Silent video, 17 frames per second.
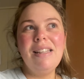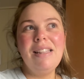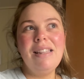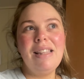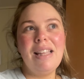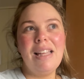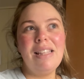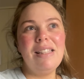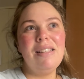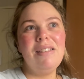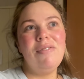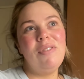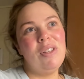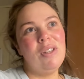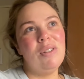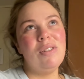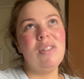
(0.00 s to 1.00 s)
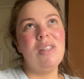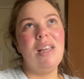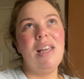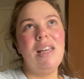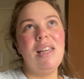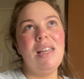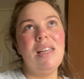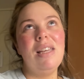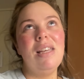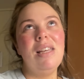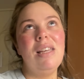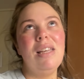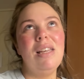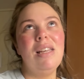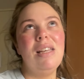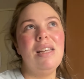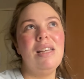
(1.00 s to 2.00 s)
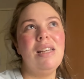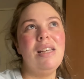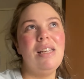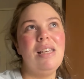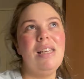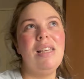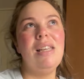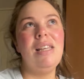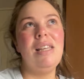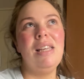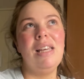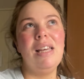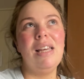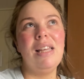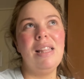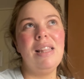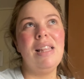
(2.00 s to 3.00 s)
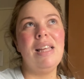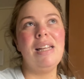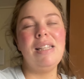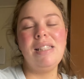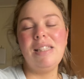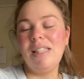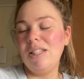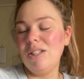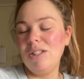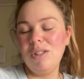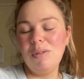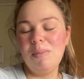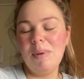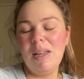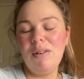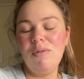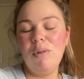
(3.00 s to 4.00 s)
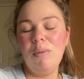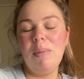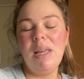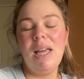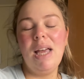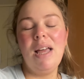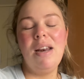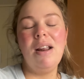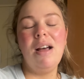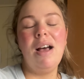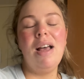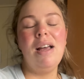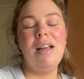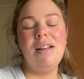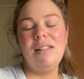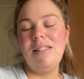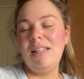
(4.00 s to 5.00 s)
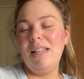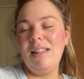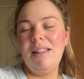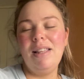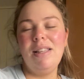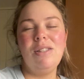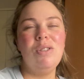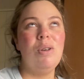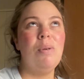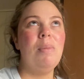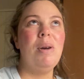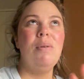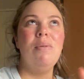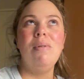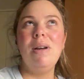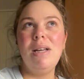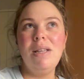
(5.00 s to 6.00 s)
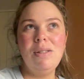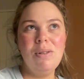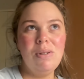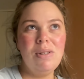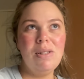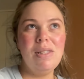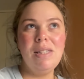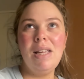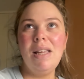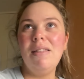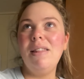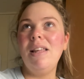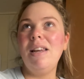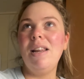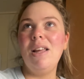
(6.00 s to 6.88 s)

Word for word: that feels like yeah that decision's made for me and I understand there's so many resources out there to